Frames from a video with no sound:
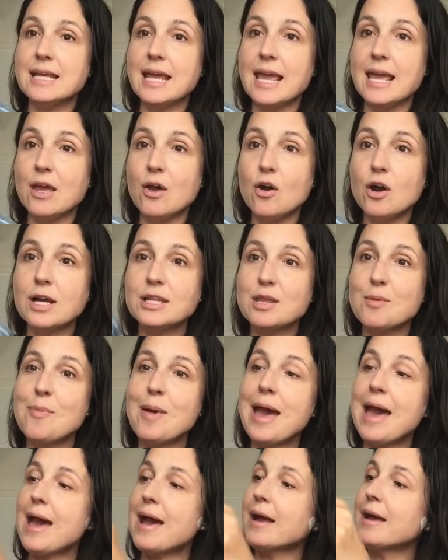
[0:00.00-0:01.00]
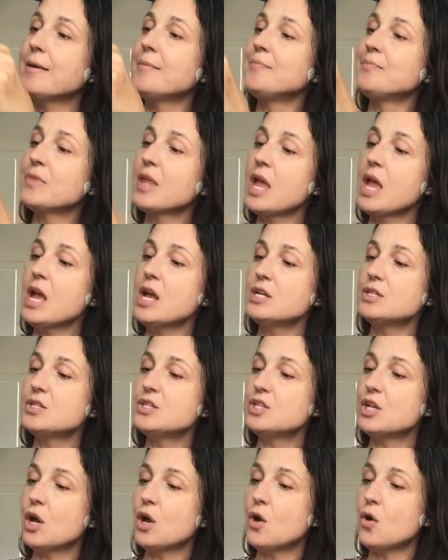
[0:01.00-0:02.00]
a hook at the back.
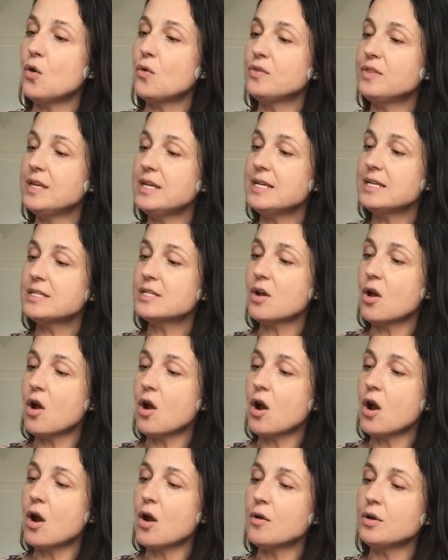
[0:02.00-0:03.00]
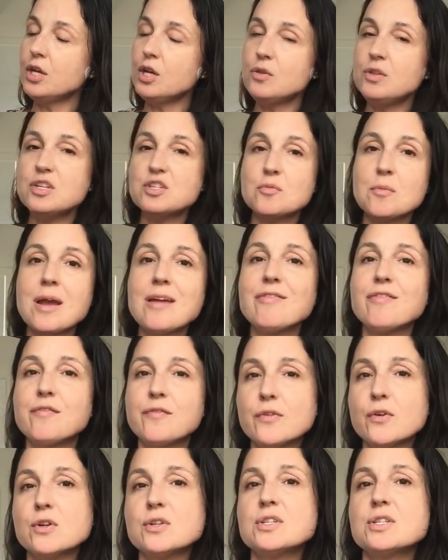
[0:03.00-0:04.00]
So these are, you know, these are my
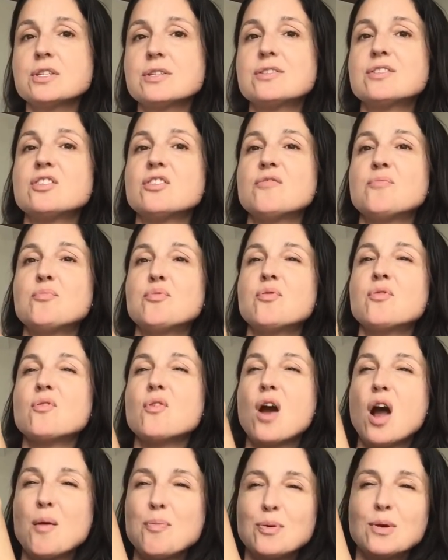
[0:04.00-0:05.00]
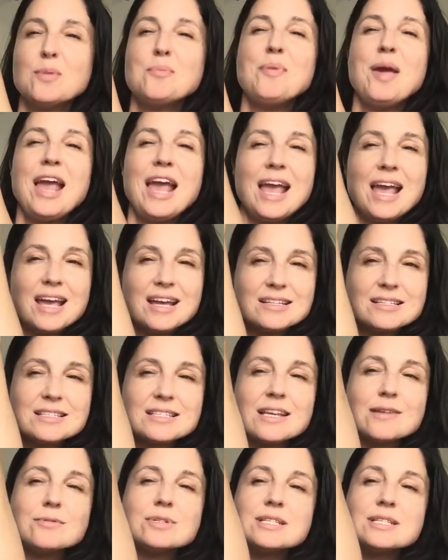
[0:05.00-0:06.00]
first sort of proper pants, I would